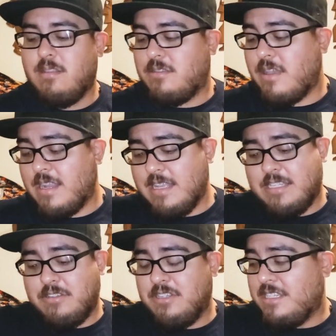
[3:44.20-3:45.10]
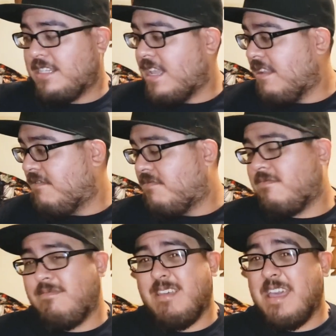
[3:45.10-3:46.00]
So, I guess I'll just save
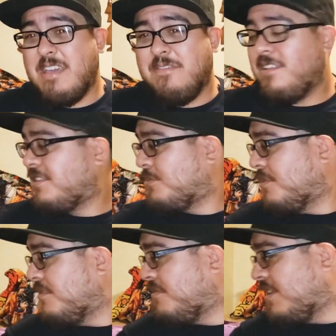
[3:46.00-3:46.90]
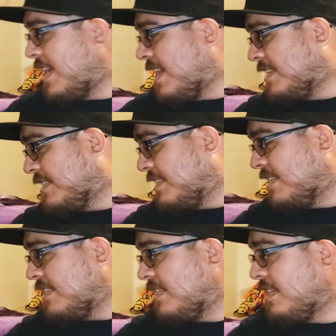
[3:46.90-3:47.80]
the heaviest one for last.
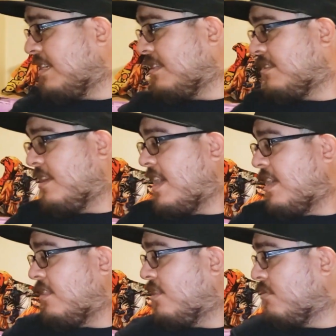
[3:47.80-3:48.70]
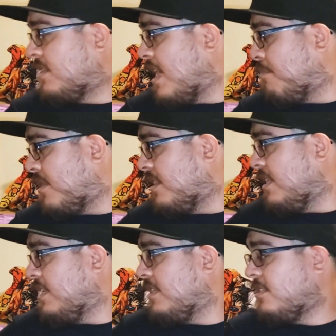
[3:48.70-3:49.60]
So yeah, no tape on
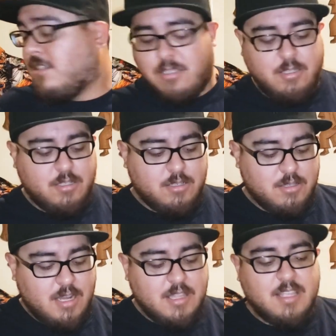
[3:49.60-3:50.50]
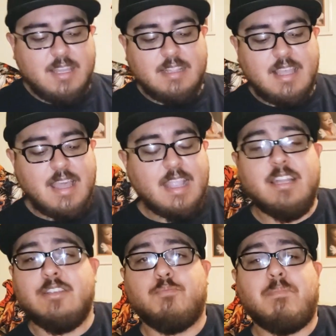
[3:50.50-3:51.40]
these, anything like that. I can
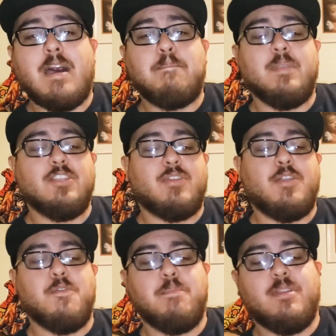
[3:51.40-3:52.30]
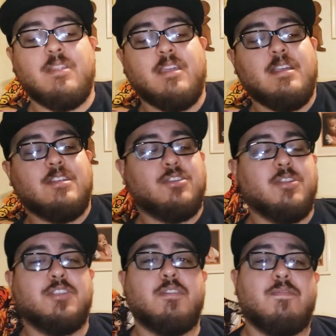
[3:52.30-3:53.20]
just pop these right open. So
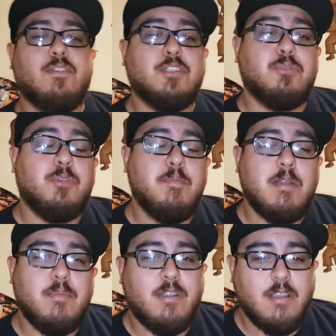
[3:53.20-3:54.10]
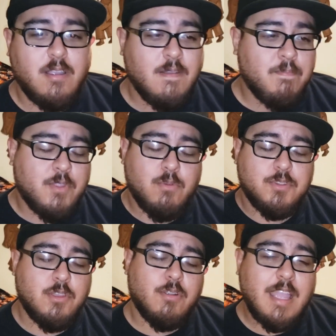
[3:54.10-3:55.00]
here's the first one. Remember, there
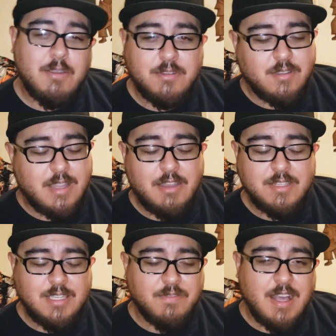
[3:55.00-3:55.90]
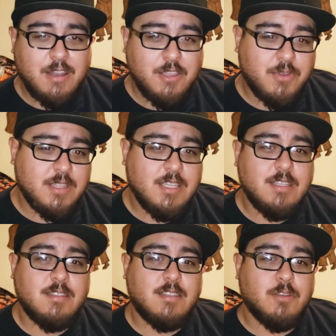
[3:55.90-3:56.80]
was no guarantee value on
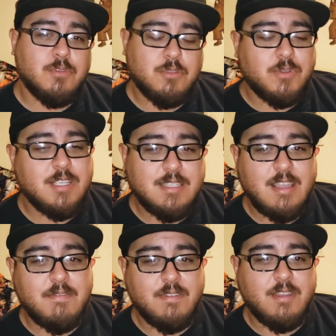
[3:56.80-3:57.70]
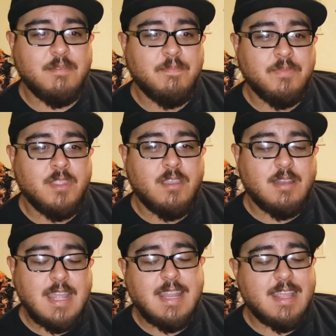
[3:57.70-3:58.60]
these. It was
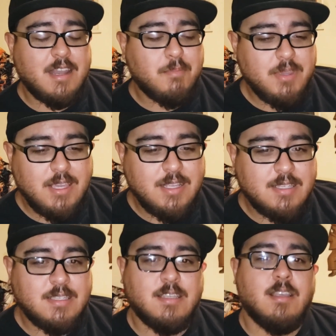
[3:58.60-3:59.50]
$27.99 a piece.